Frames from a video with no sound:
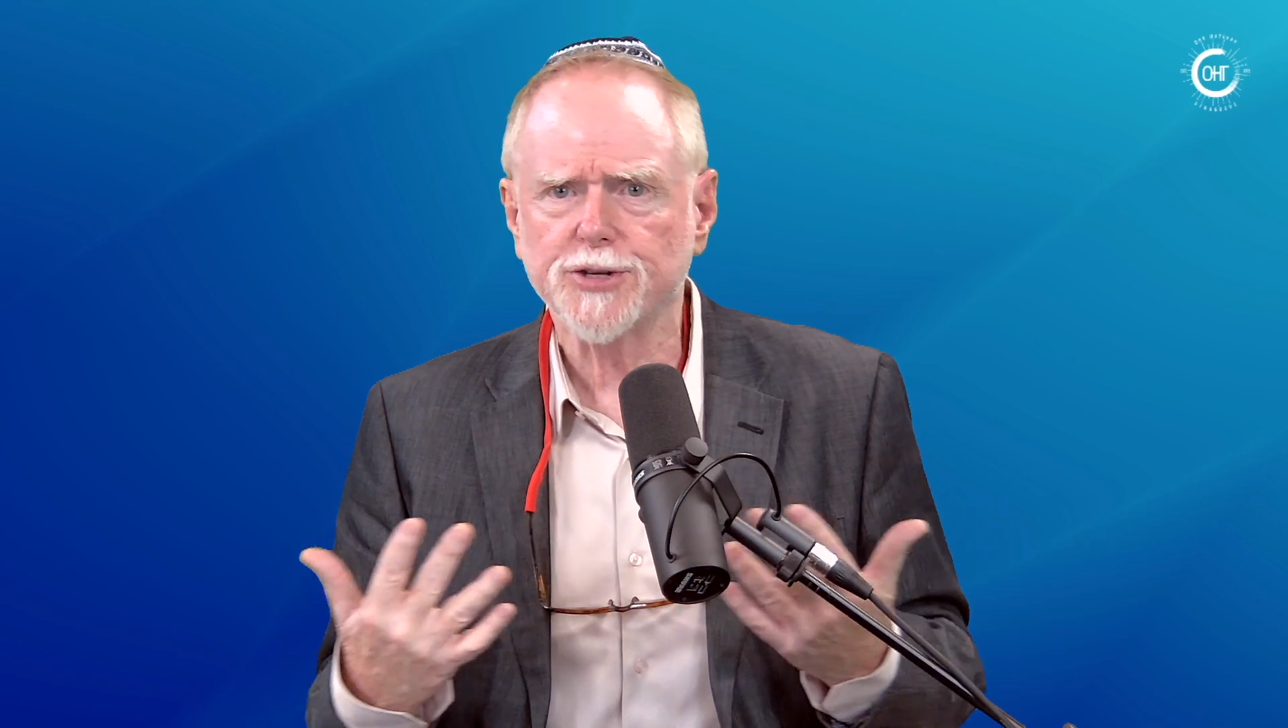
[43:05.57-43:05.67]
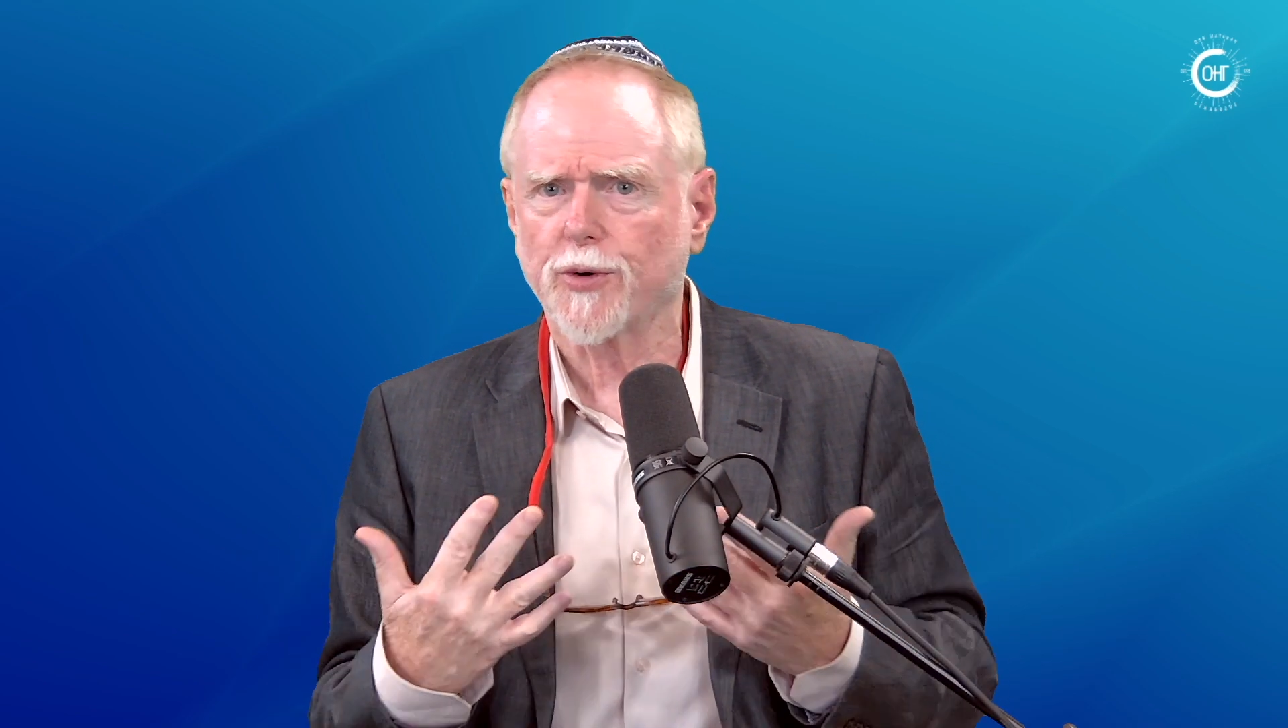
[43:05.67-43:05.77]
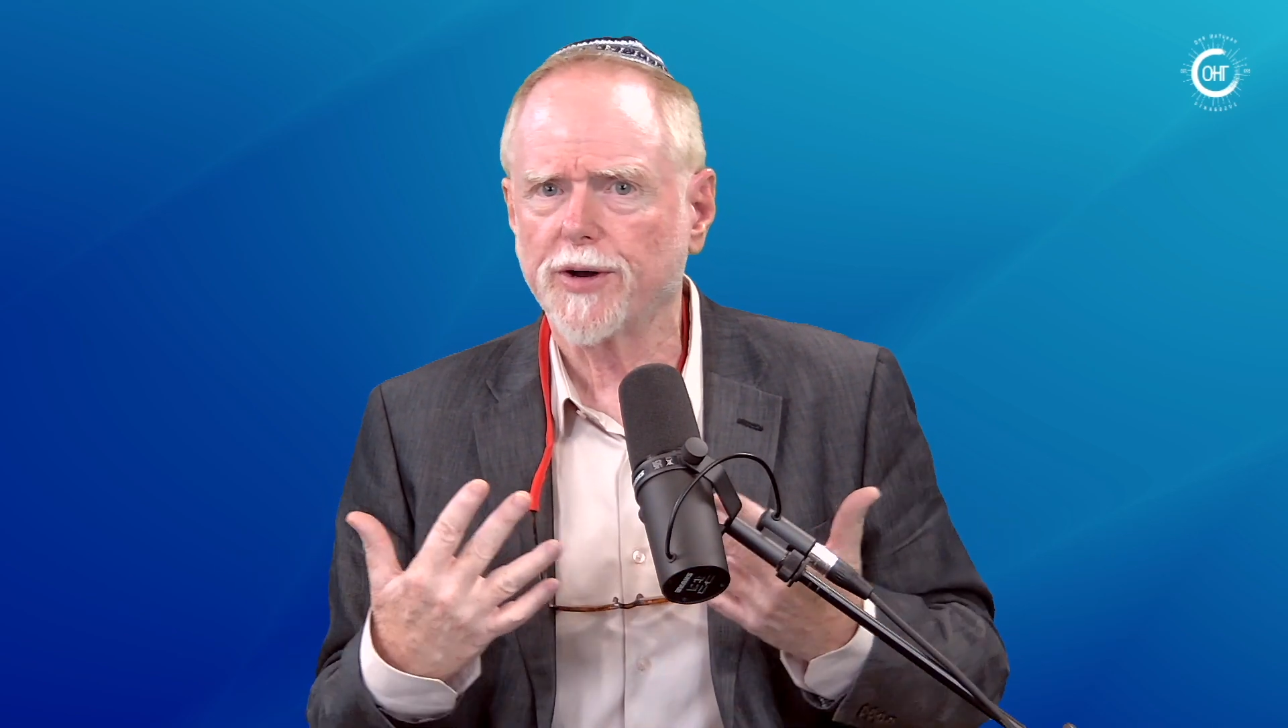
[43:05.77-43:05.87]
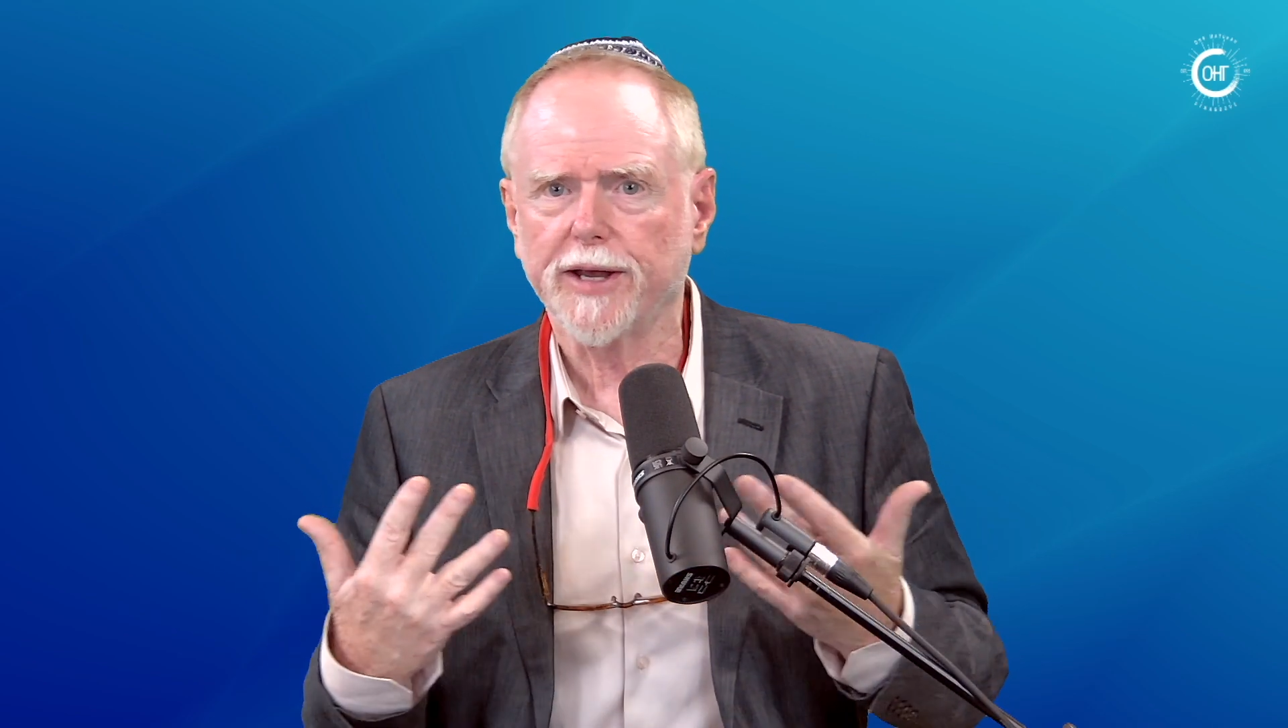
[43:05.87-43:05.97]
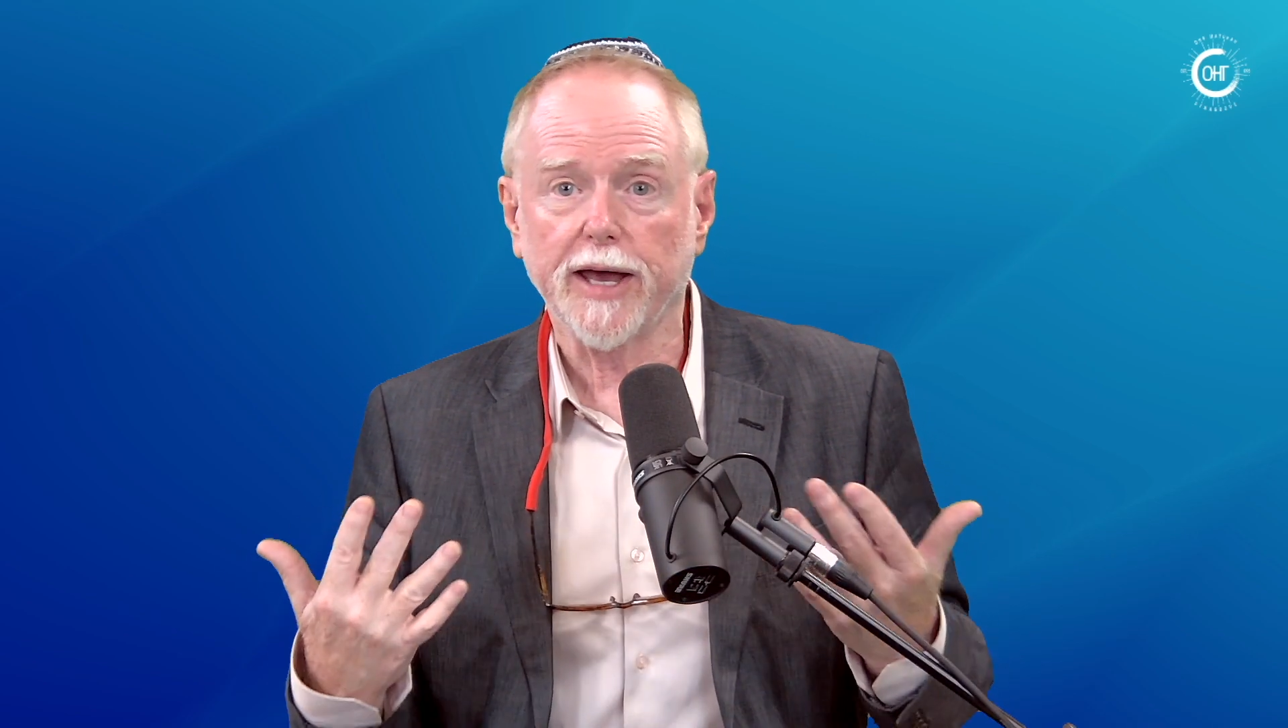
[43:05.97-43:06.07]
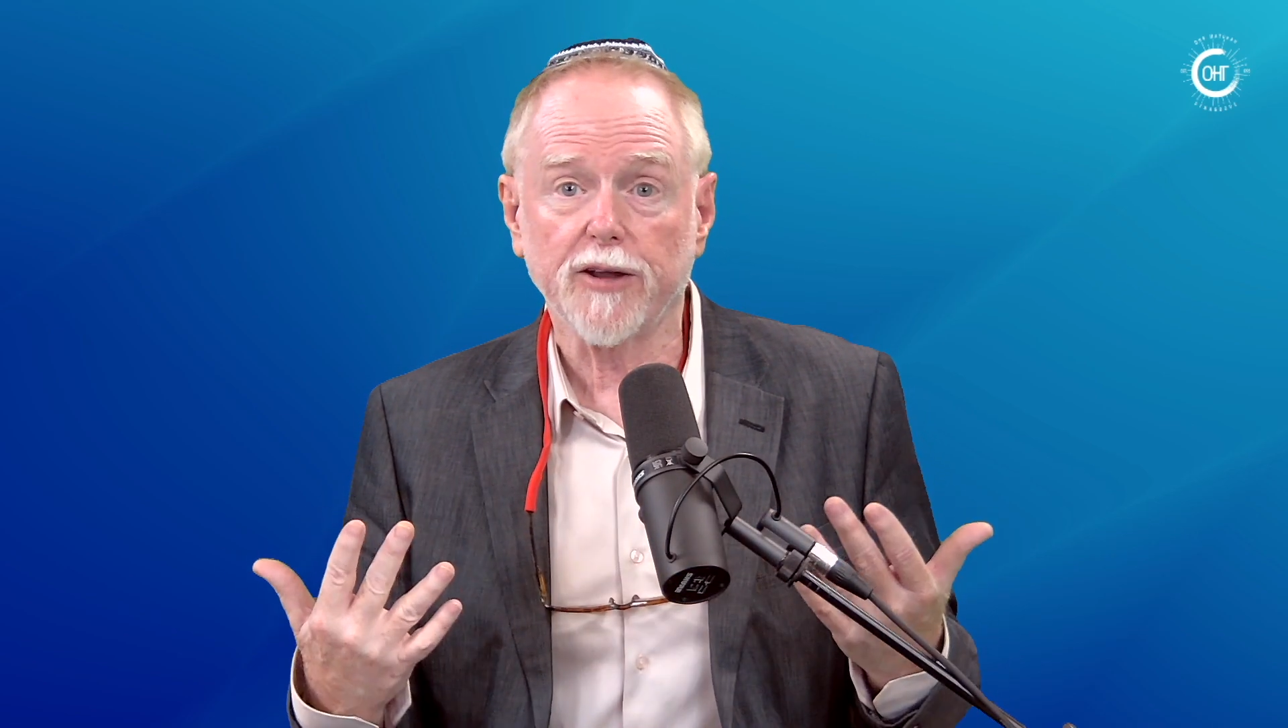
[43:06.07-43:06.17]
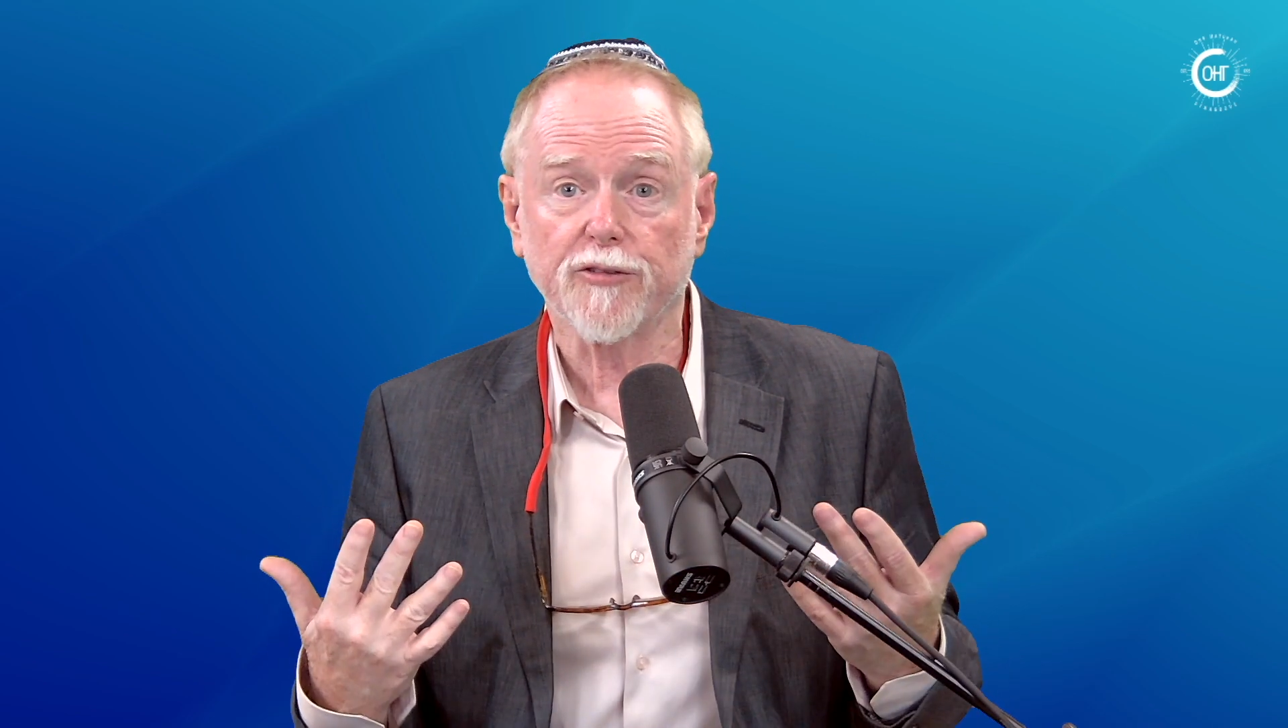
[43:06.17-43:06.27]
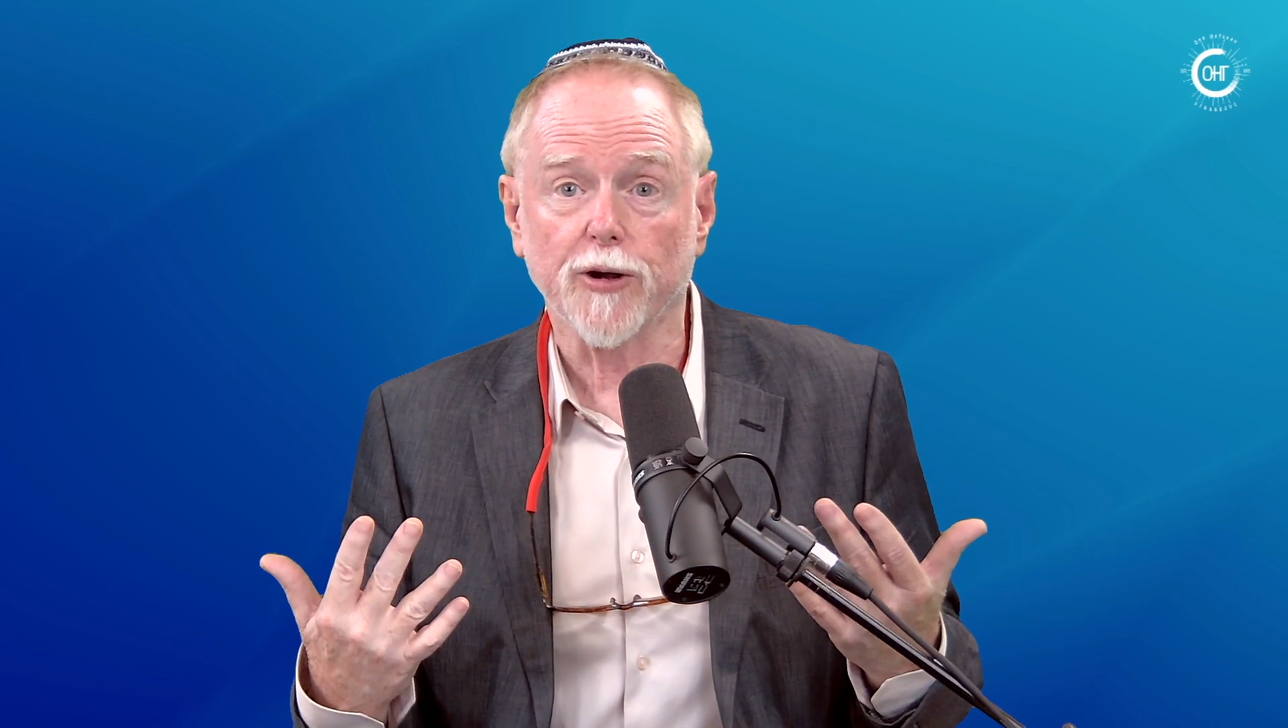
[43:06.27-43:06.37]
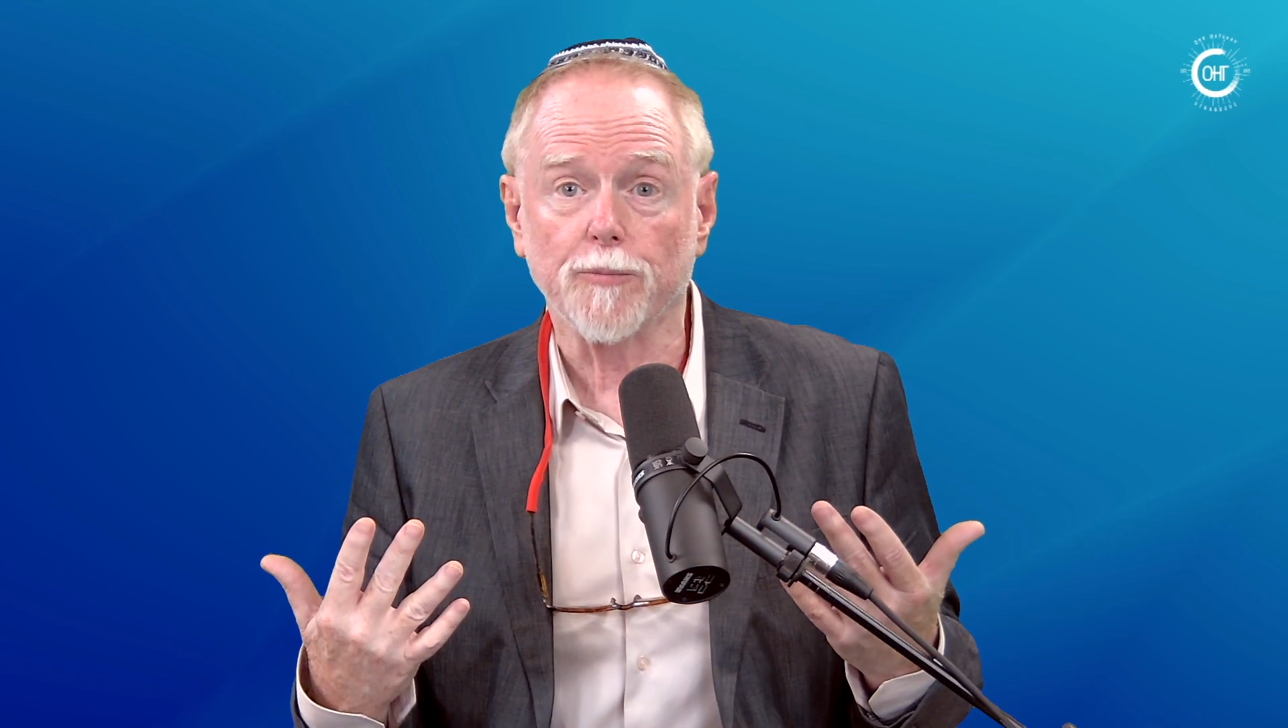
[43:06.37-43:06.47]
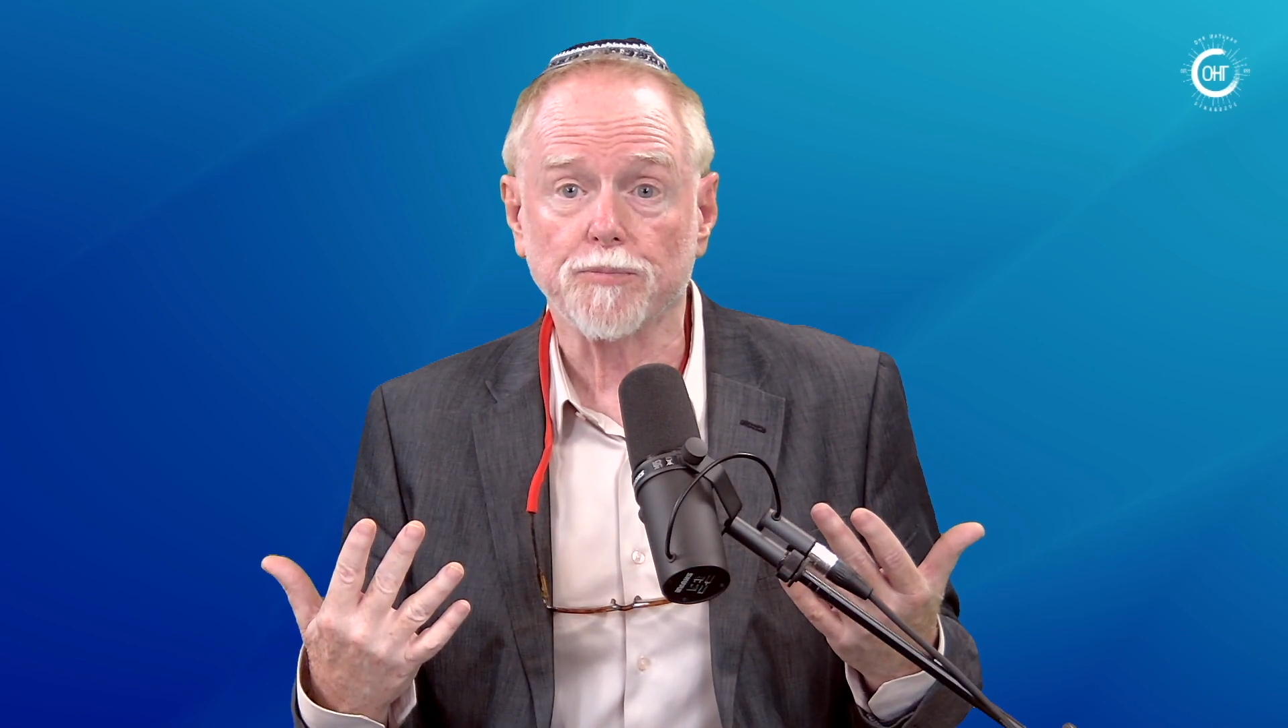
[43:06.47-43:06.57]
Where did he get it
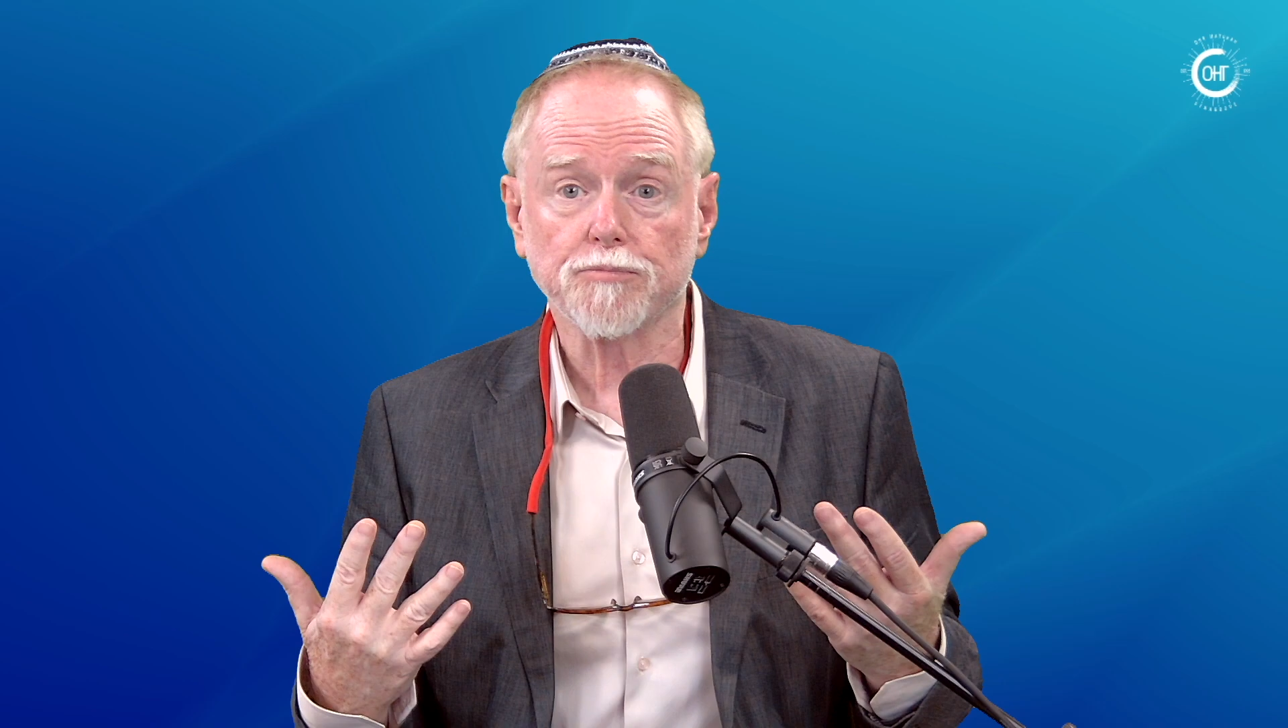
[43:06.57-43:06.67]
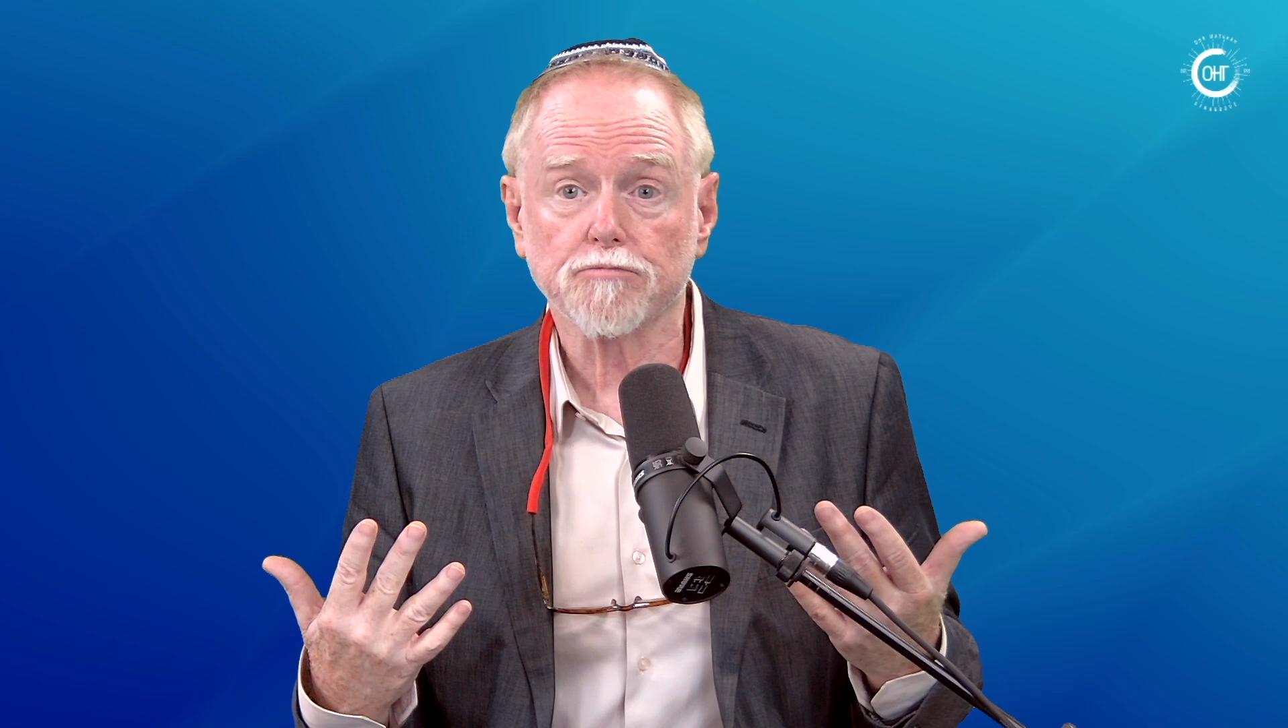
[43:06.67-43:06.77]
from?